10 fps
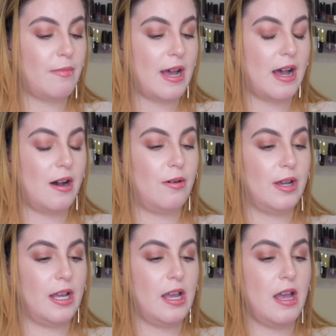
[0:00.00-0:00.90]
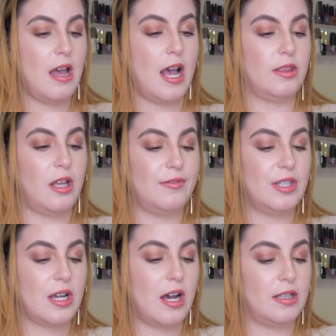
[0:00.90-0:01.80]
about. I loved
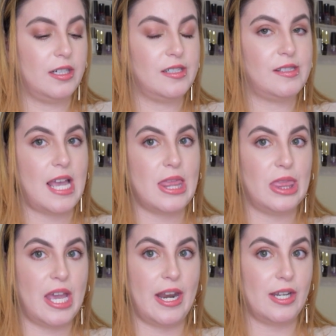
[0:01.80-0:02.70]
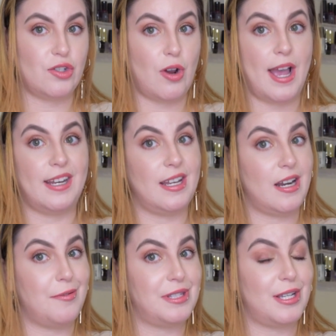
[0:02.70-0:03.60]
the colors, and then I tried it
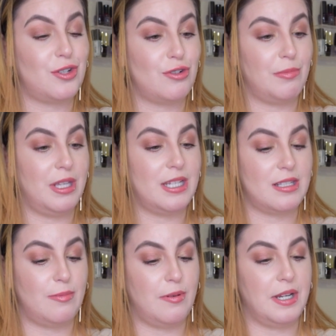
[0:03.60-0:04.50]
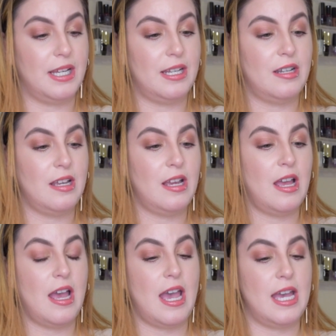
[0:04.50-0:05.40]
and I was extremely disappointed.
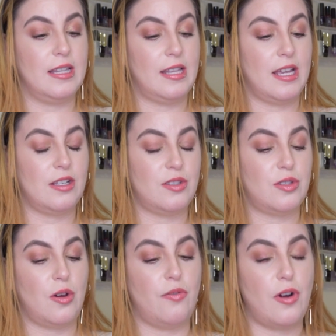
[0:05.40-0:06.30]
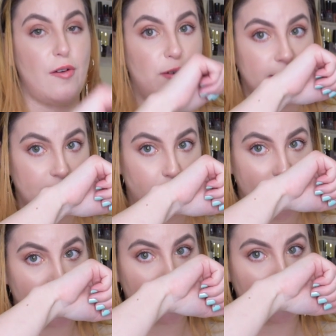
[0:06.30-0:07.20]
And like, so far, first
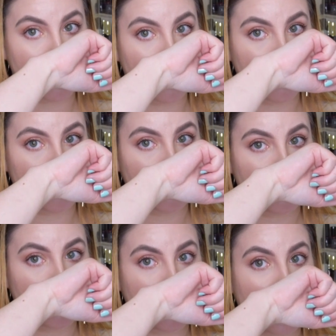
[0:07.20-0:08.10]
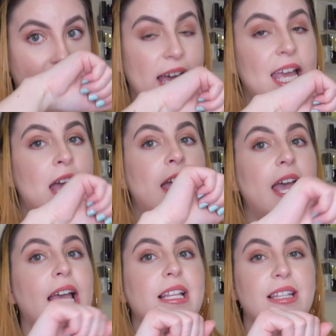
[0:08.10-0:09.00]
impressions, I
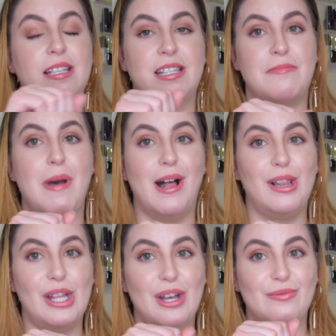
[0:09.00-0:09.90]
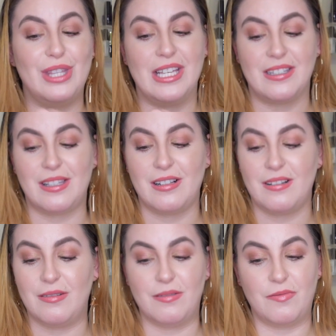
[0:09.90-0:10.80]
hate the smell of this
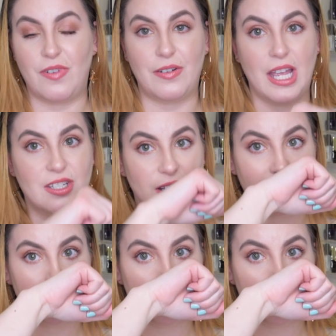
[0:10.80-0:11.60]
foundation.